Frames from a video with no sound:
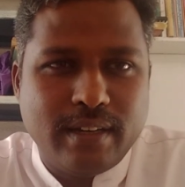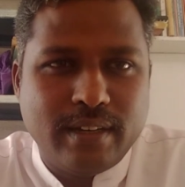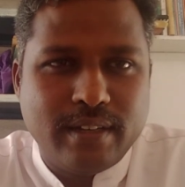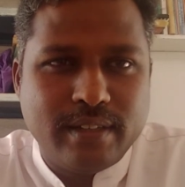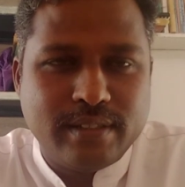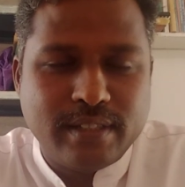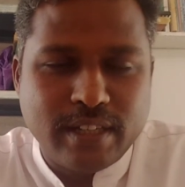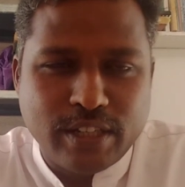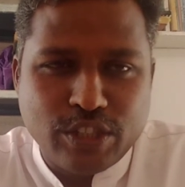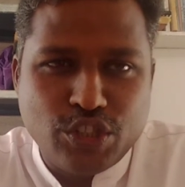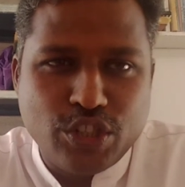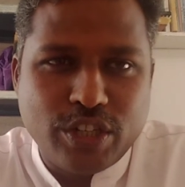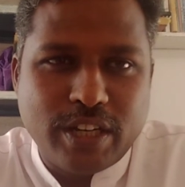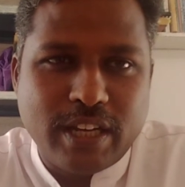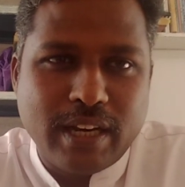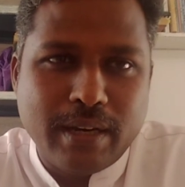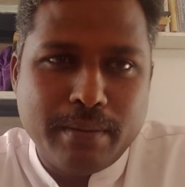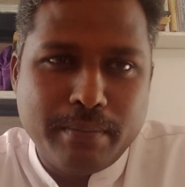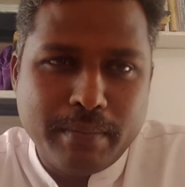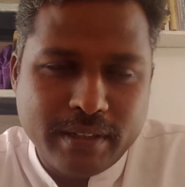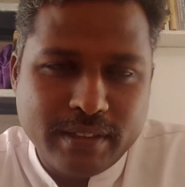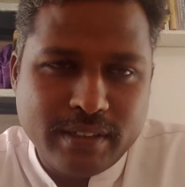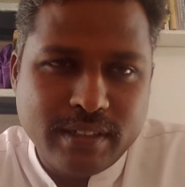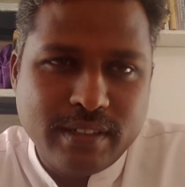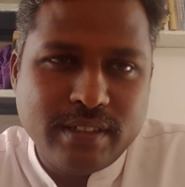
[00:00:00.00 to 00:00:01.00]
surgical
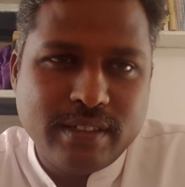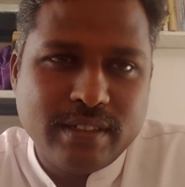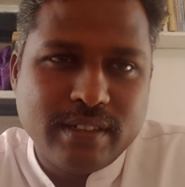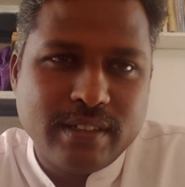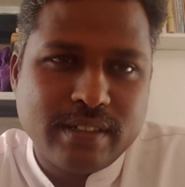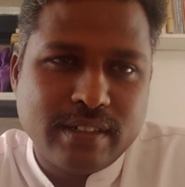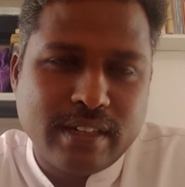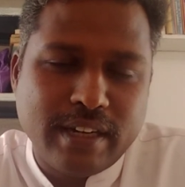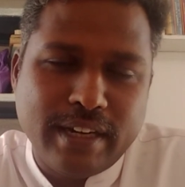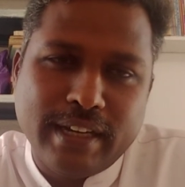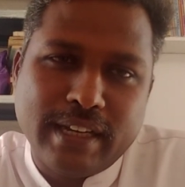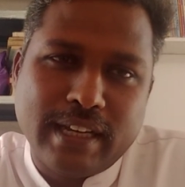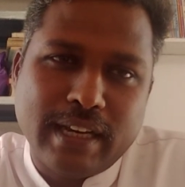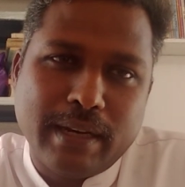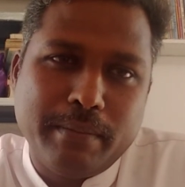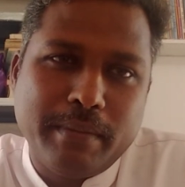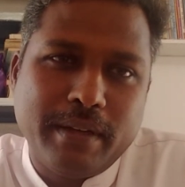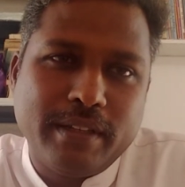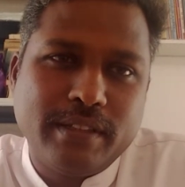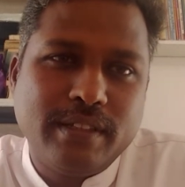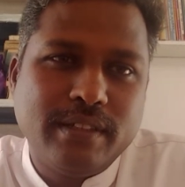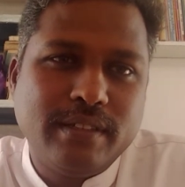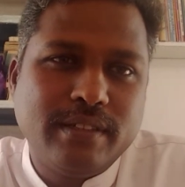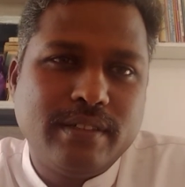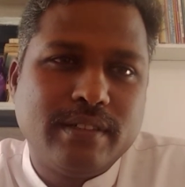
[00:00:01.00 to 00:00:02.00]
method, clinical
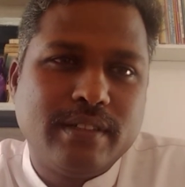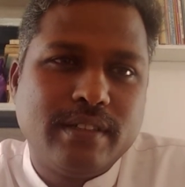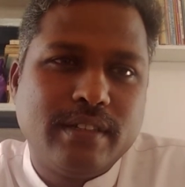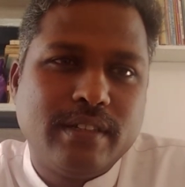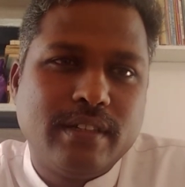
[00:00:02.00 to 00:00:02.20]
method,